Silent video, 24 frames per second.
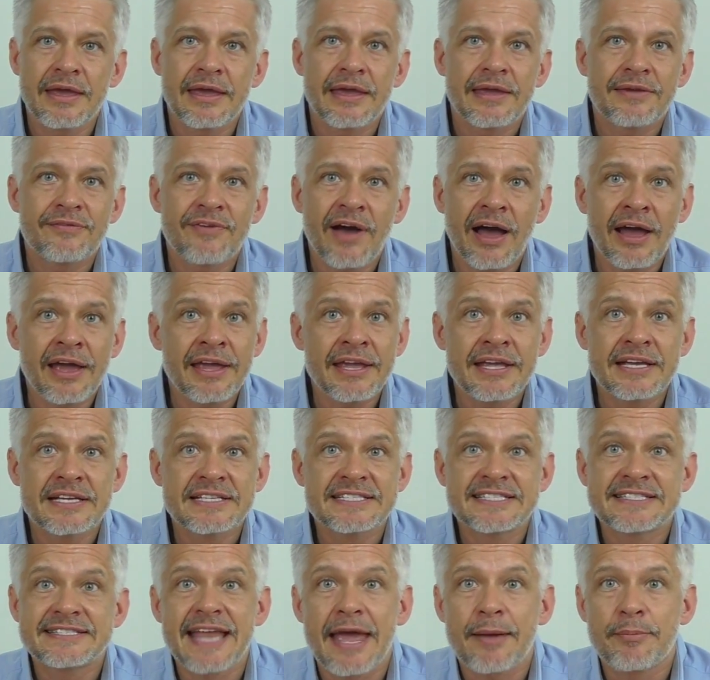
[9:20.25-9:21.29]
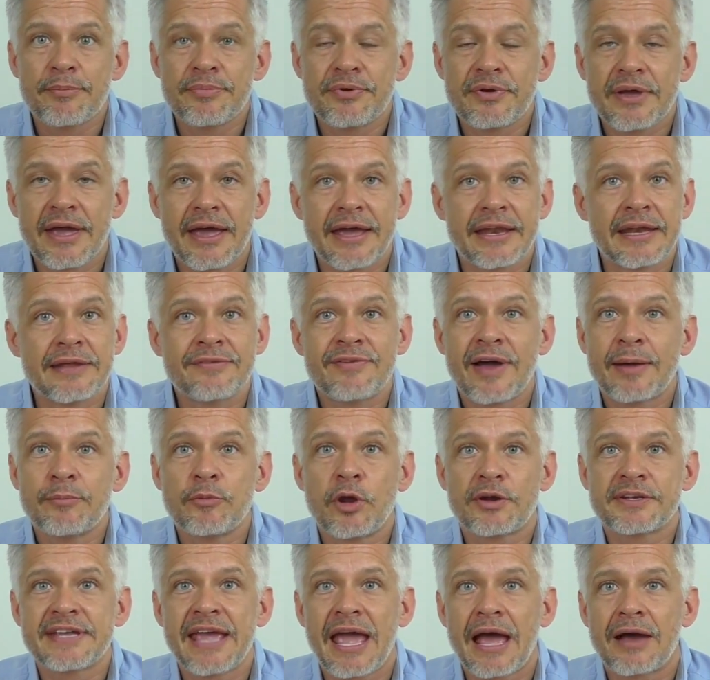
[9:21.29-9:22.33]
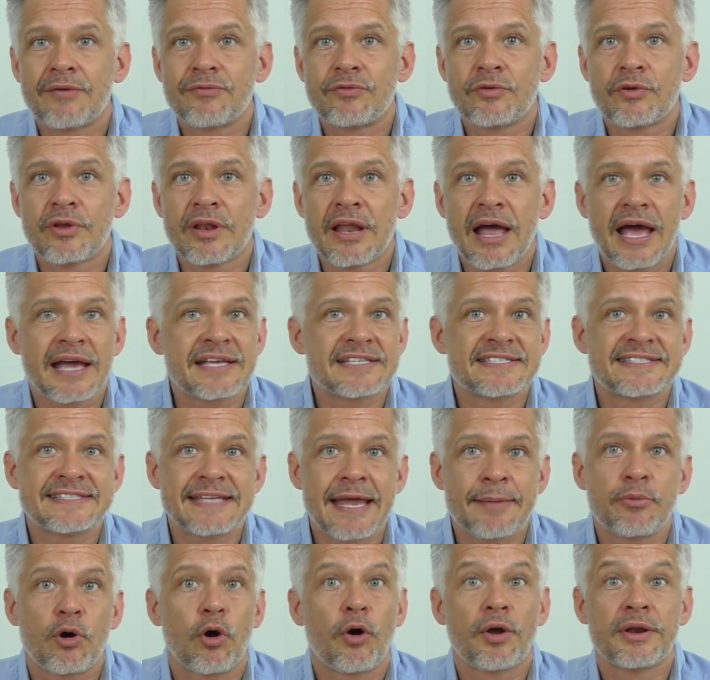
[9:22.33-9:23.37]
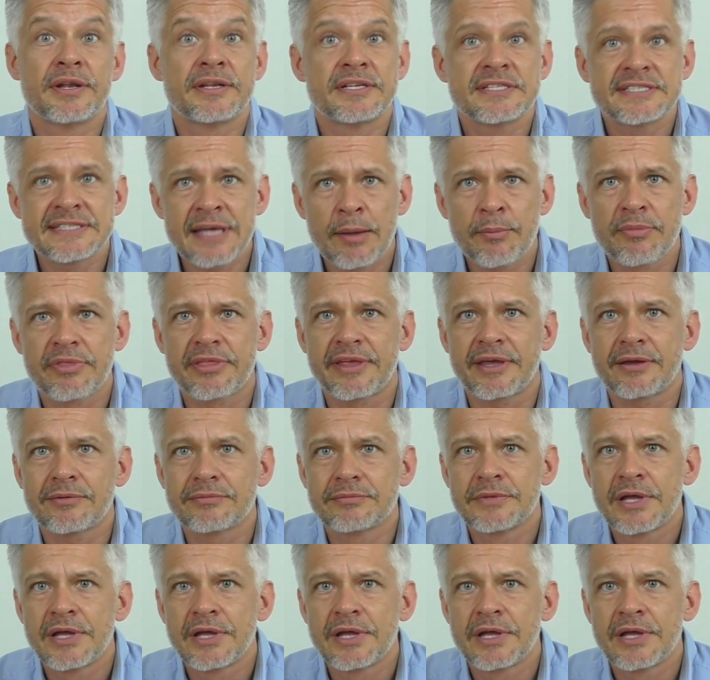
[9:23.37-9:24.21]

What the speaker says: If I step, and if I'm not careful, I step on something.